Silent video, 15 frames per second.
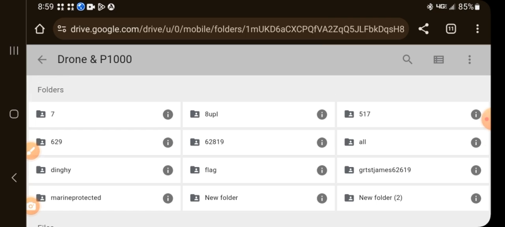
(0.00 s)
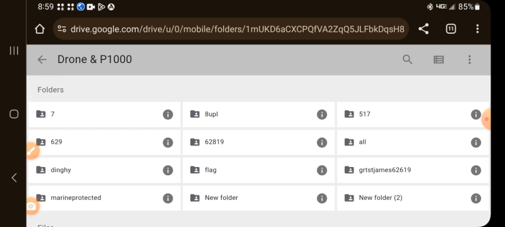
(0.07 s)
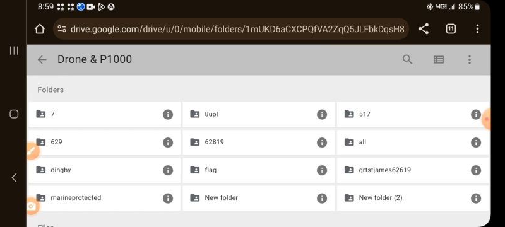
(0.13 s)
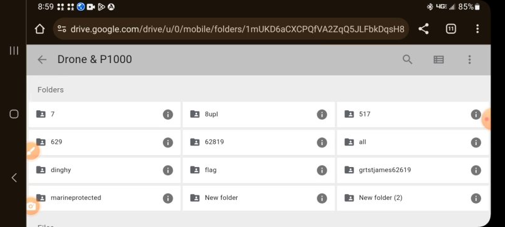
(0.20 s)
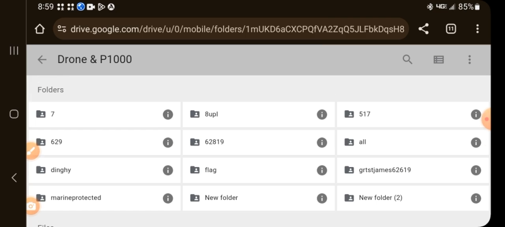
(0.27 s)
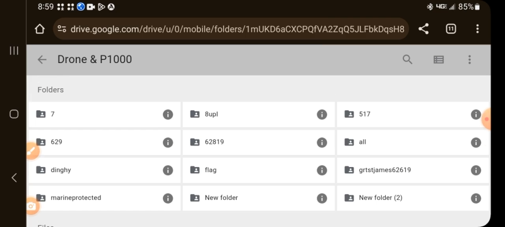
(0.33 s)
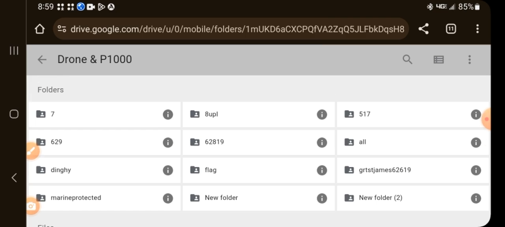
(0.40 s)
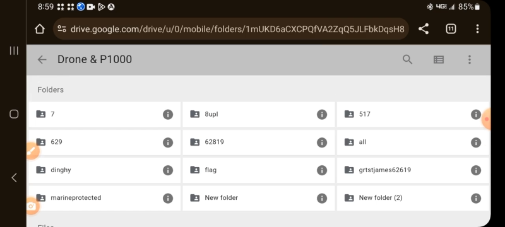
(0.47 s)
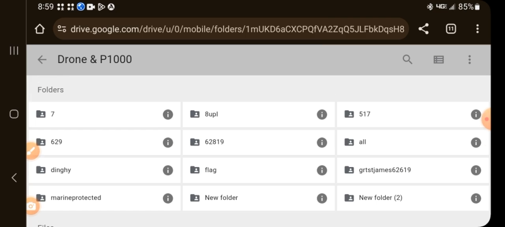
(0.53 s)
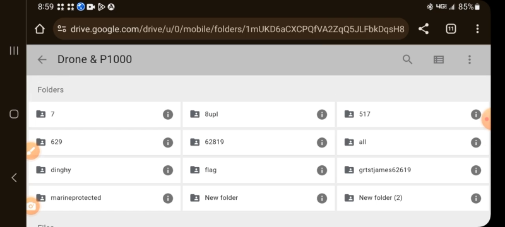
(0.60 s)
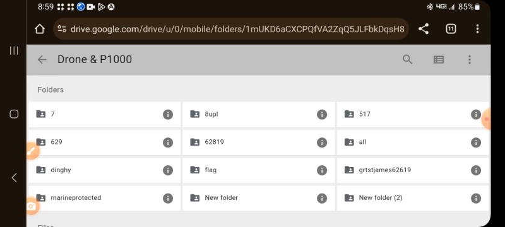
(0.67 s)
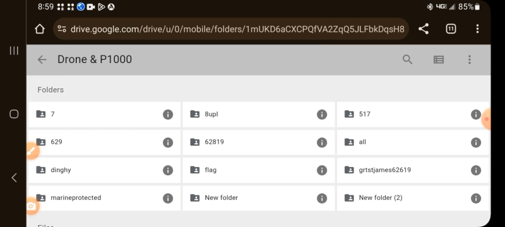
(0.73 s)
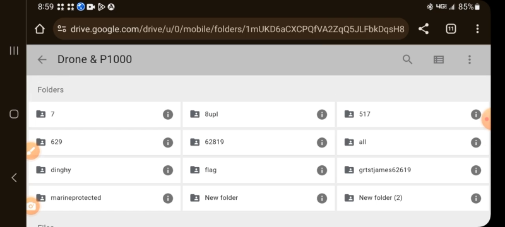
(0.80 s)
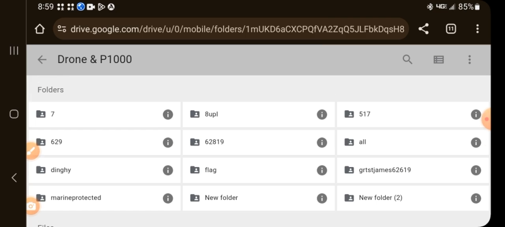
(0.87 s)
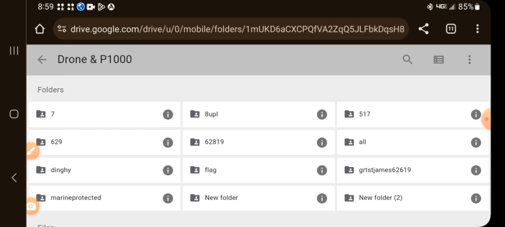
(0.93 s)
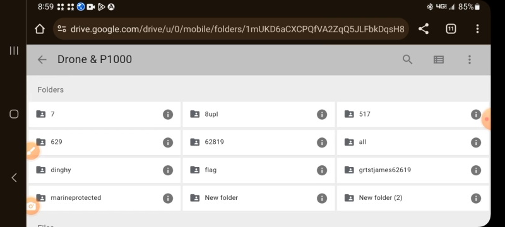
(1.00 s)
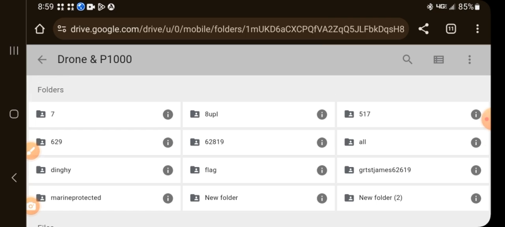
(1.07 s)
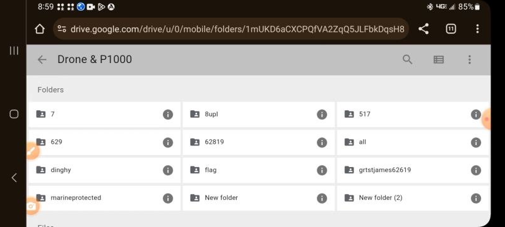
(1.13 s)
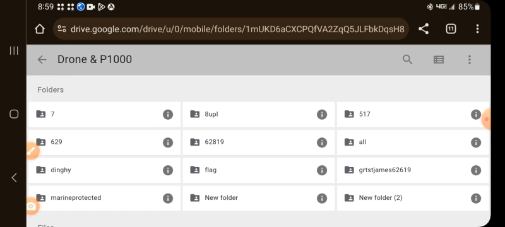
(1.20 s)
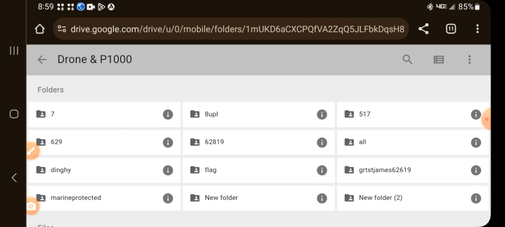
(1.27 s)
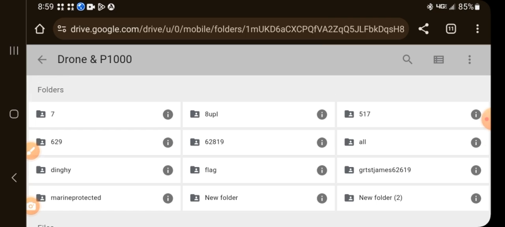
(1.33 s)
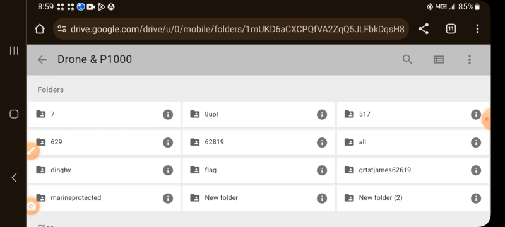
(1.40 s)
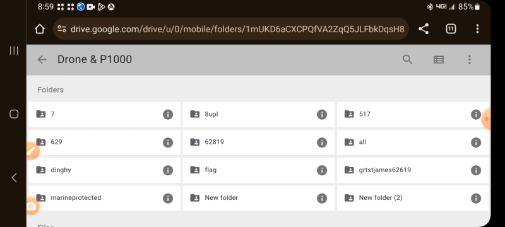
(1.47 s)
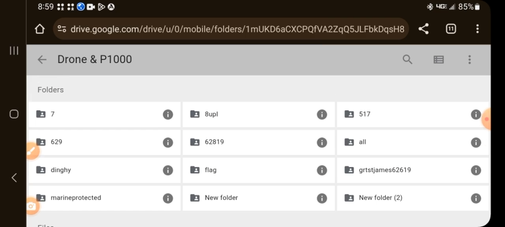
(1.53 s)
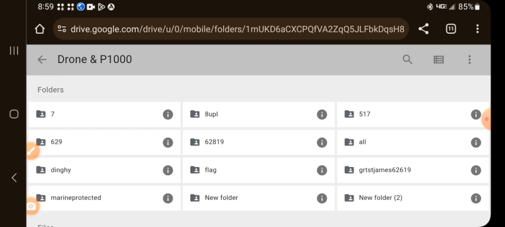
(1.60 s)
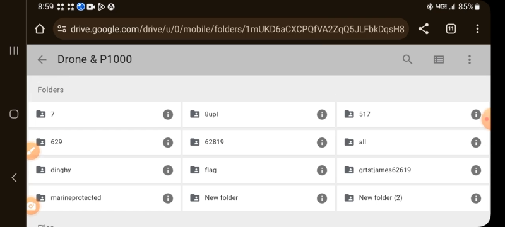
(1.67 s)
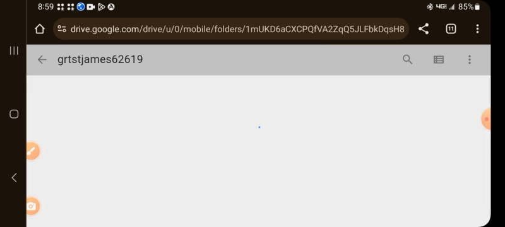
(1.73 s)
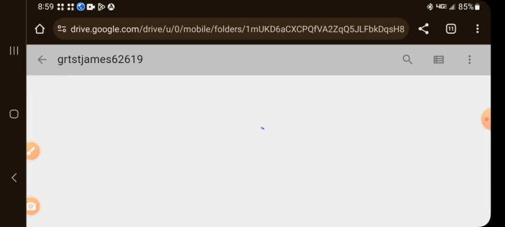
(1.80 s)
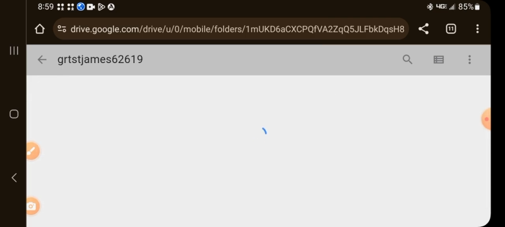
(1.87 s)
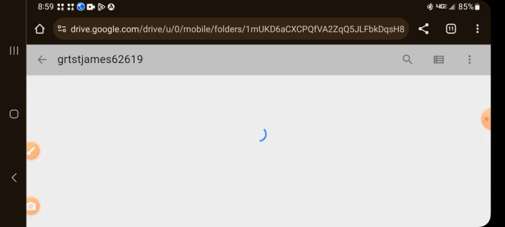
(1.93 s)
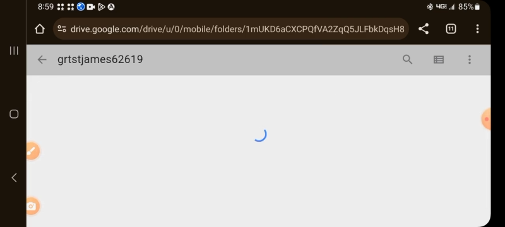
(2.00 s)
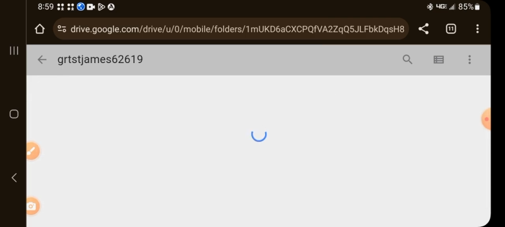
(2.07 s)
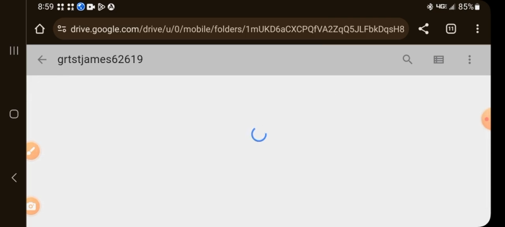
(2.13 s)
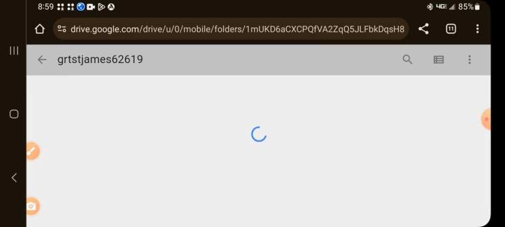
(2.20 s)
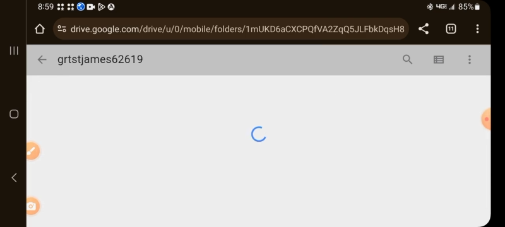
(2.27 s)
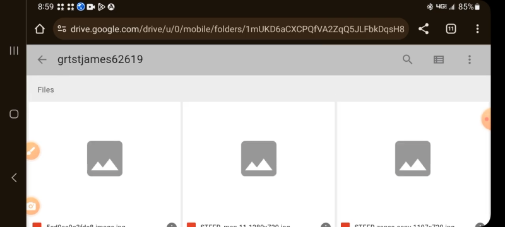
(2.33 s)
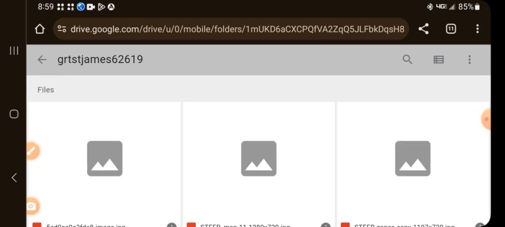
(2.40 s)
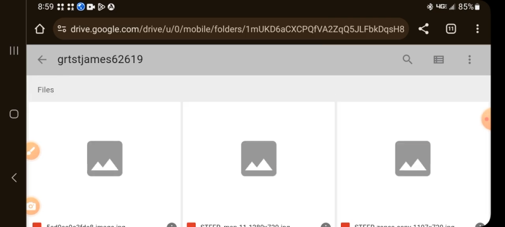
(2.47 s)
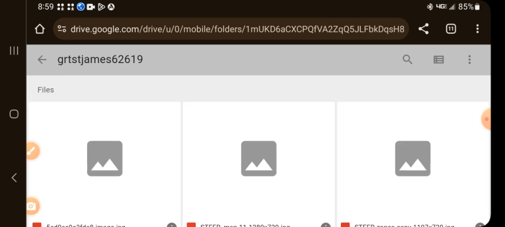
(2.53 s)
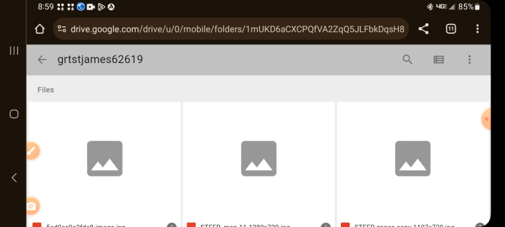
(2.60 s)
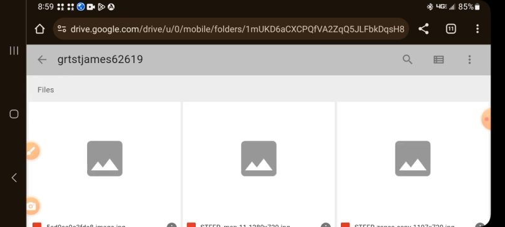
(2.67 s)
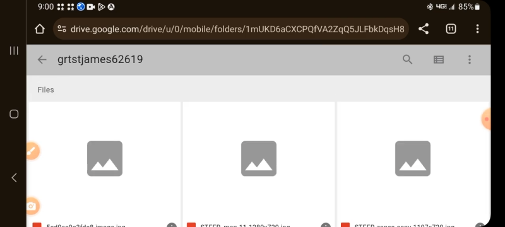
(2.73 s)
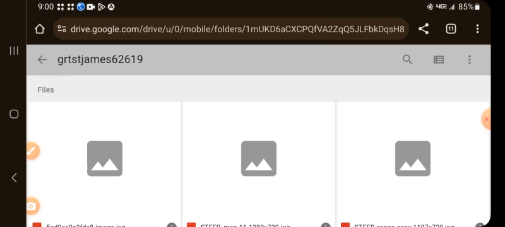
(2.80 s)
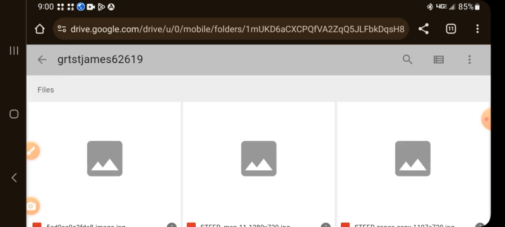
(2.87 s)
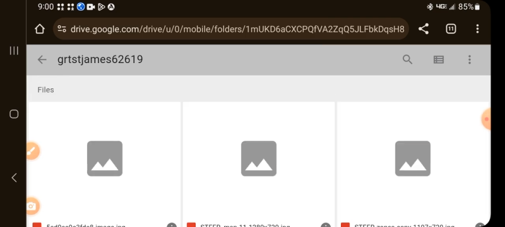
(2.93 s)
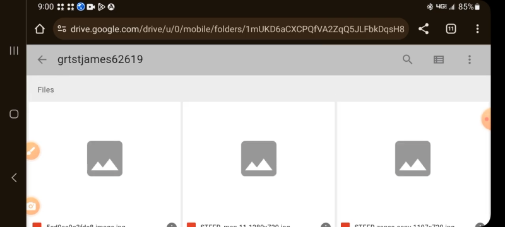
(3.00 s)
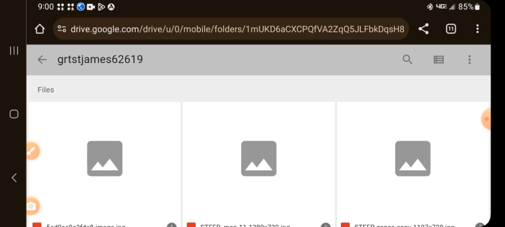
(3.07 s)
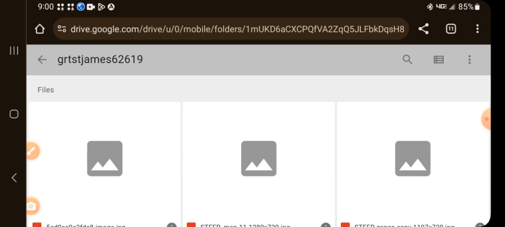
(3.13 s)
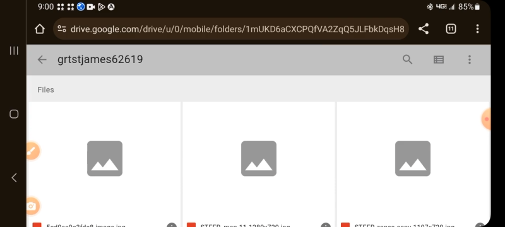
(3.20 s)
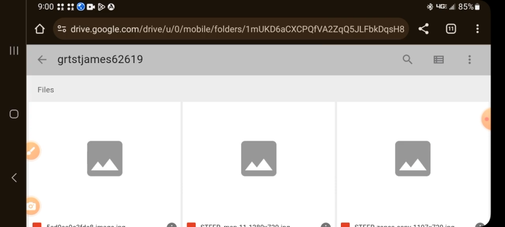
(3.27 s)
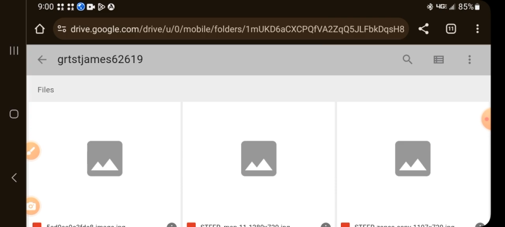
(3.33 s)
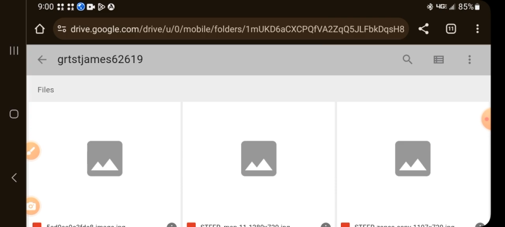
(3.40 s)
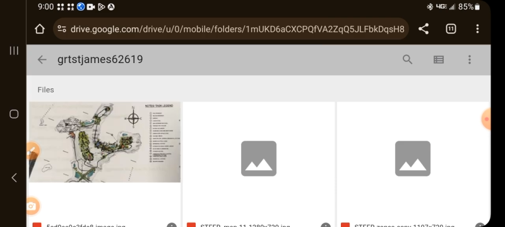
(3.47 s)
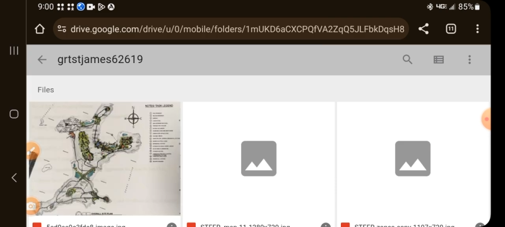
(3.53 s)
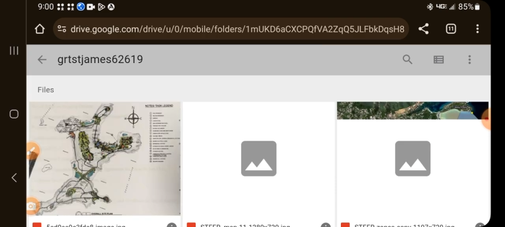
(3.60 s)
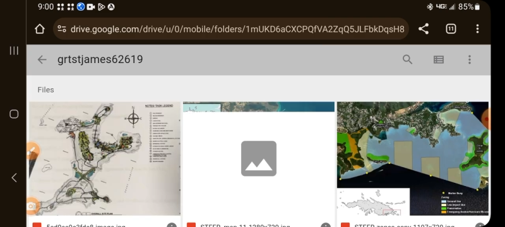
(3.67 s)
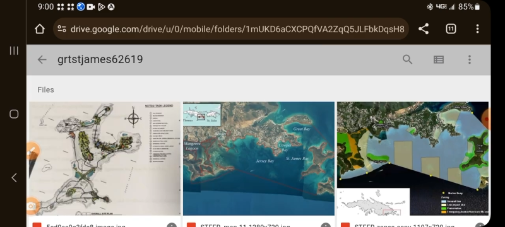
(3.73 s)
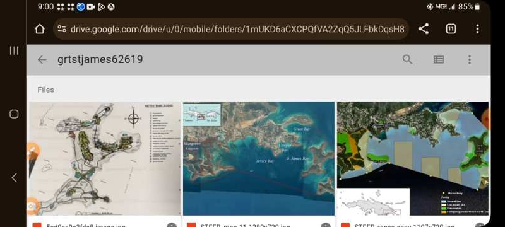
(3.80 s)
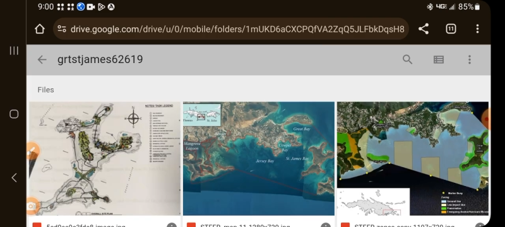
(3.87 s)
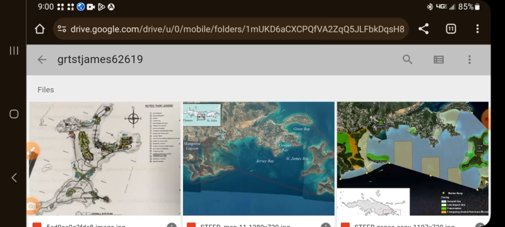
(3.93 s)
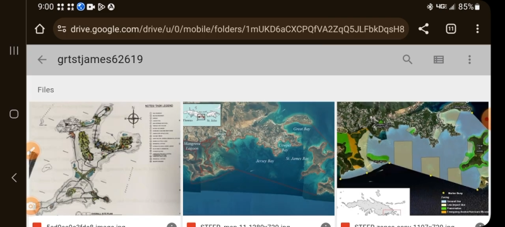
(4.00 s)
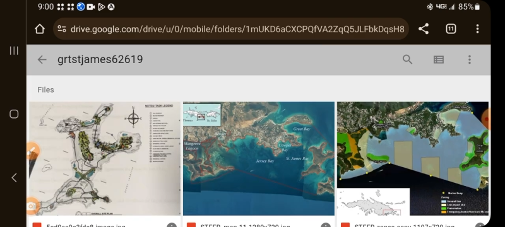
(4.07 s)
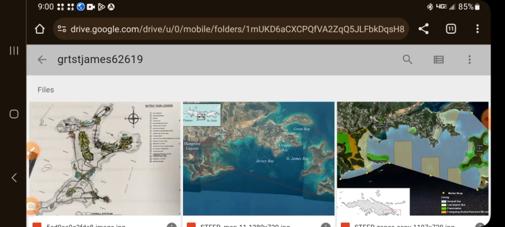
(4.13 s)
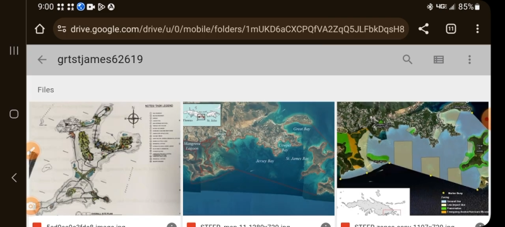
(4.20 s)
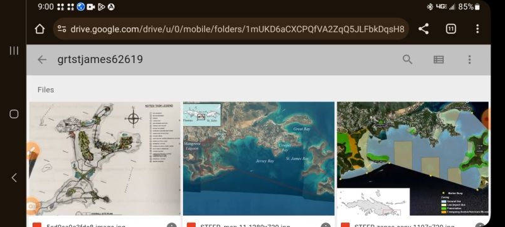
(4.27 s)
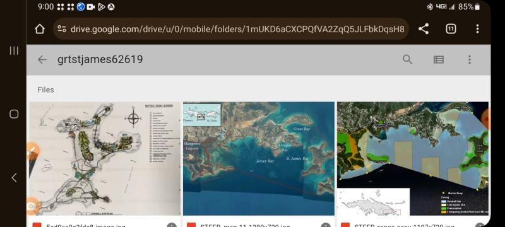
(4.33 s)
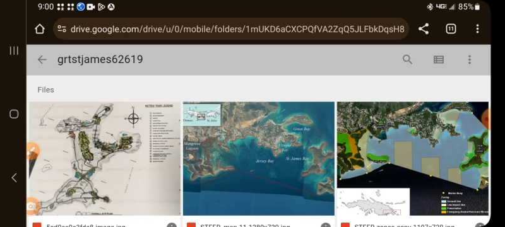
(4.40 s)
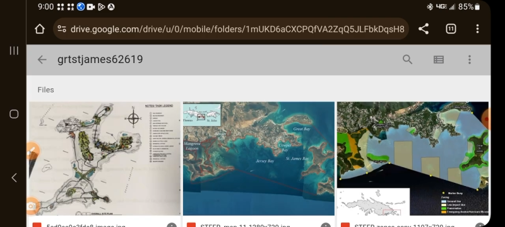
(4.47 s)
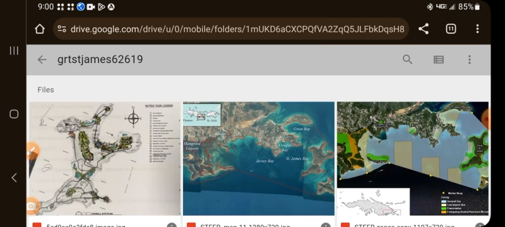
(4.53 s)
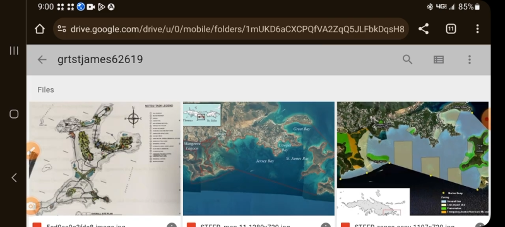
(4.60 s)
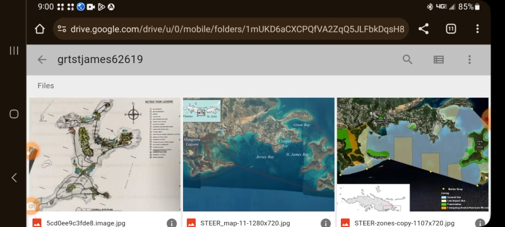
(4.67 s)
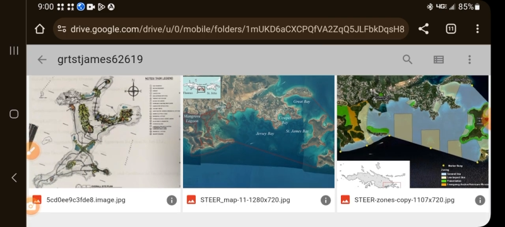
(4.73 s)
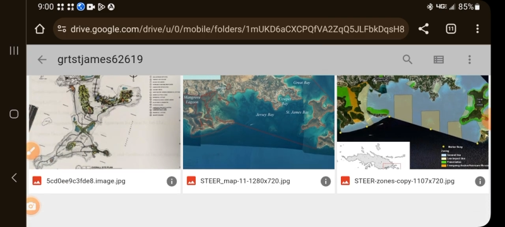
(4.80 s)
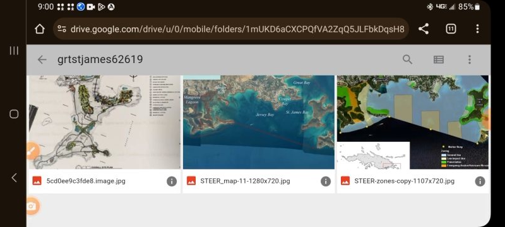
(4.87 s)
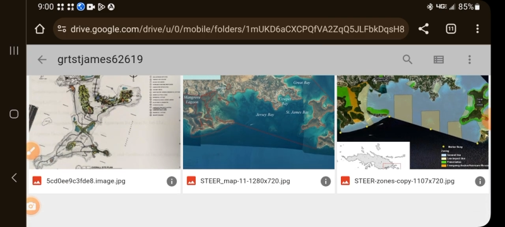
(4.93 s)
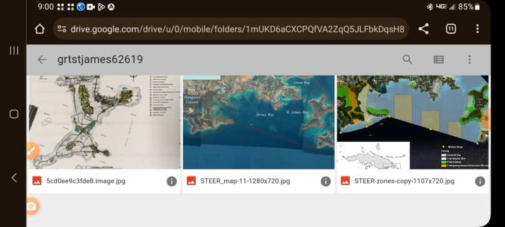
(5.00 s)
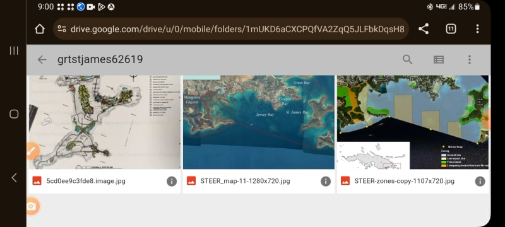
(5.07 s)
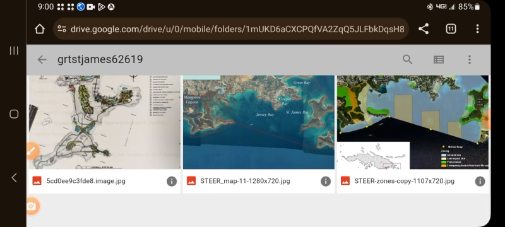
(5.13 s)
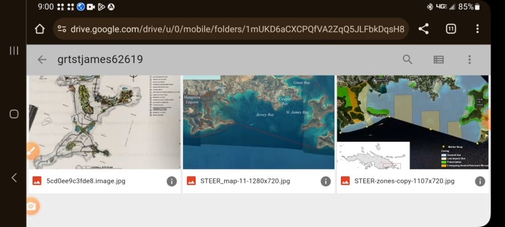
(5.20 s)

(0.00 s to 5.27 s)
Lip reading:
Nobody's mouth can be seen.